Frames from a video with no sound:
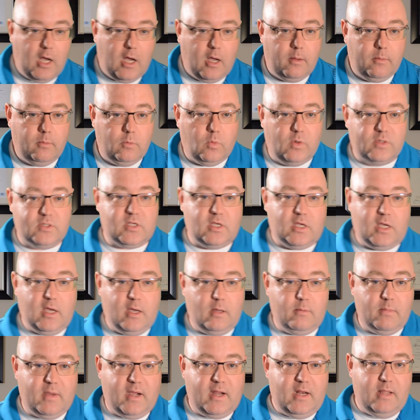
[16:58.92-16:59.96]
Once
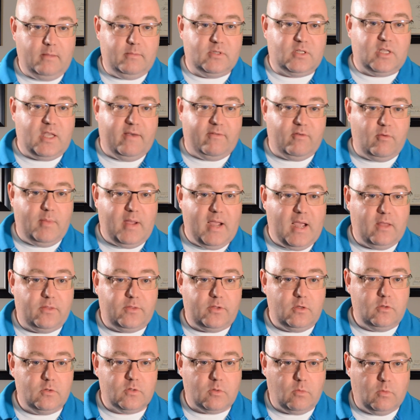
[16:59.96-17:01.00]
again, my name is Kevin
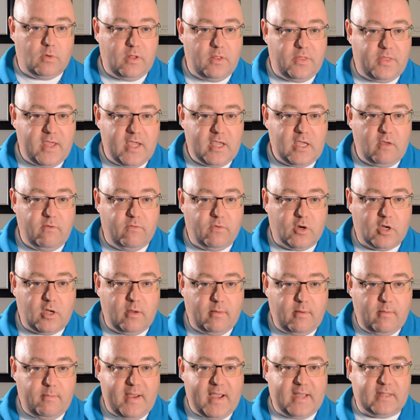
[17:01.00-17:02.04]
Matthews. I want to thank you for
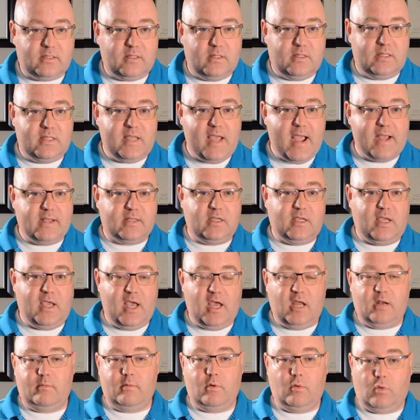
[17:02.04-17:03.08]
coming back to the Tax
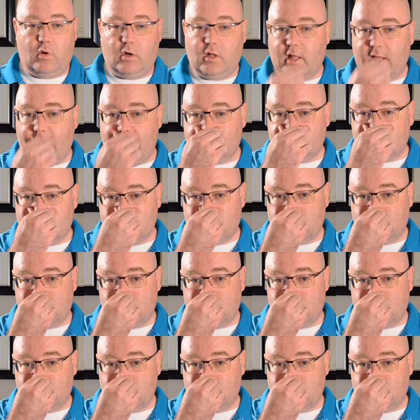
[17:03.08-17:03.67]
Academy, where class is